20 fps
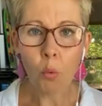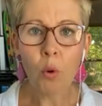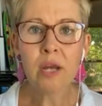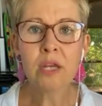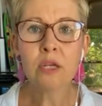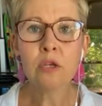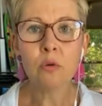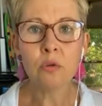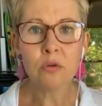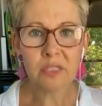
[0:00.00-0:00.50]

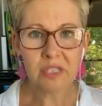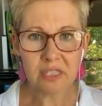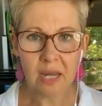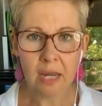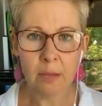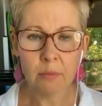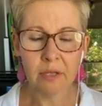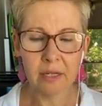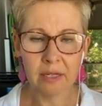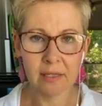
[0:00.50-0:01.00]
when you're
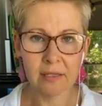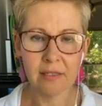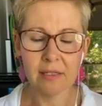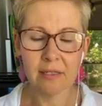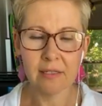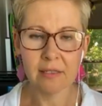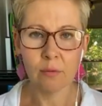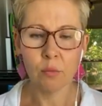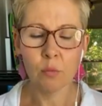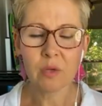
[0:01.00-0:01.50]
stable and
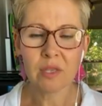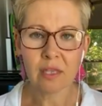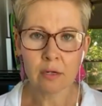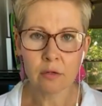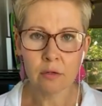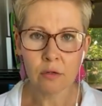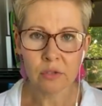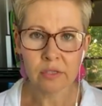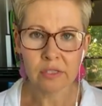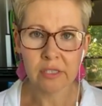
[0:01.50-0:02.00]
consistent
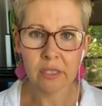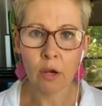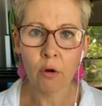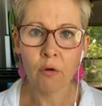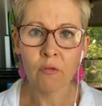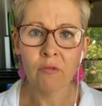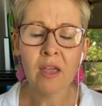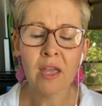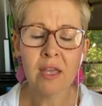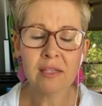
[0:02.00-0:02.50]
within
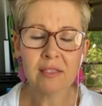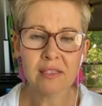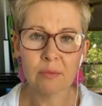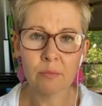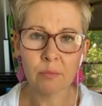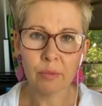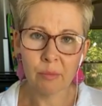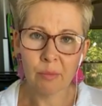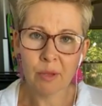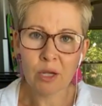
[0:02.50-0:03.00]
yourself,
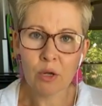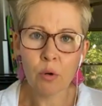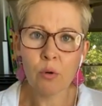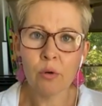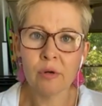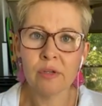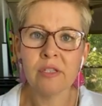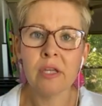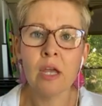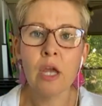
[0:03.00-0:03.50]
simply
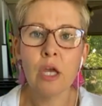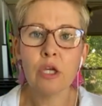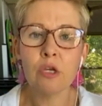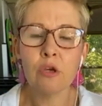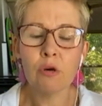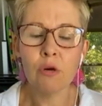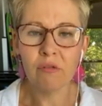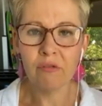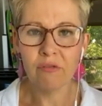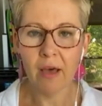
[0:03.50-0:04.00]
because
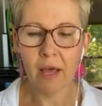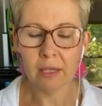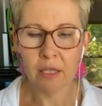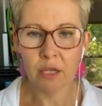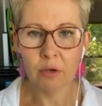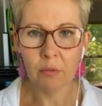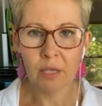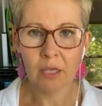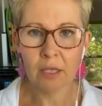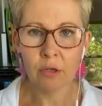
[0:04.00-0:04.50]
you're
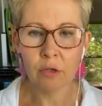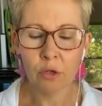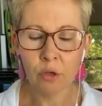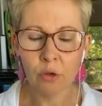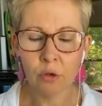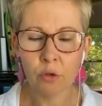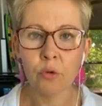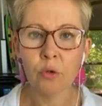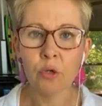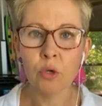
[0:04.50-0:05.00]
valuing
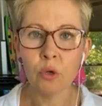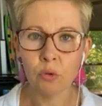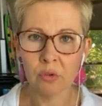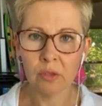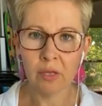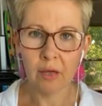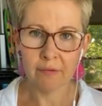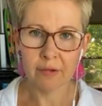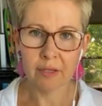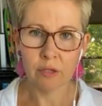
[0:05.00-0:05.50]
you,
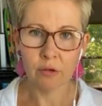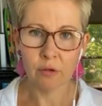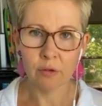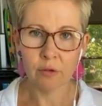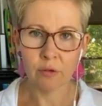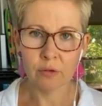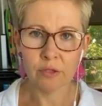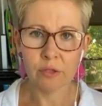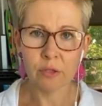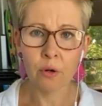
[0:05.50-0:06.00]
you're loving
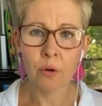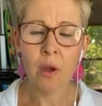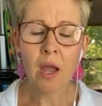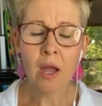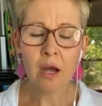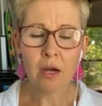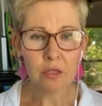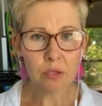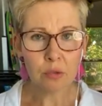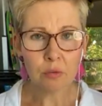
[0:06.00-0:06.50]
you. So I
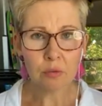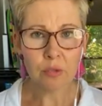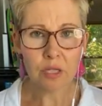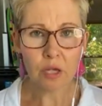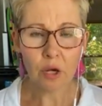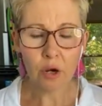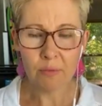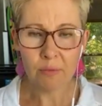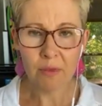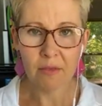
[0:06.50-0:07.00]

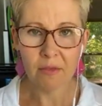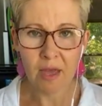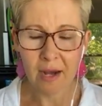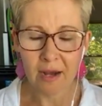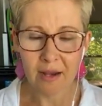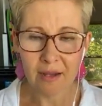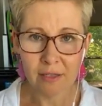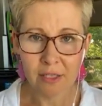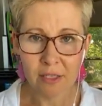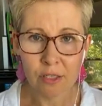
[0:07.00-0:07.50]
truly hope that
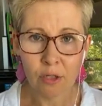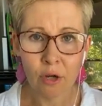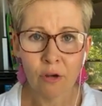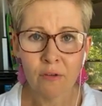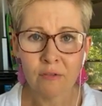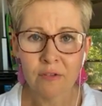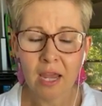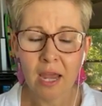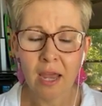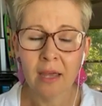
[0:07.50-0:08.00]
that has
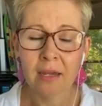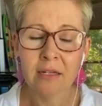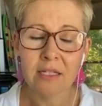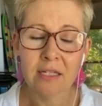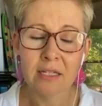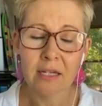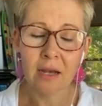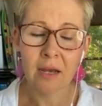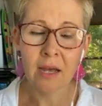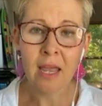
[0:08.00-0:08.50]
served.
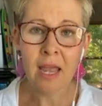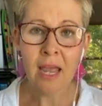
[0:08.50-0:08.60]
And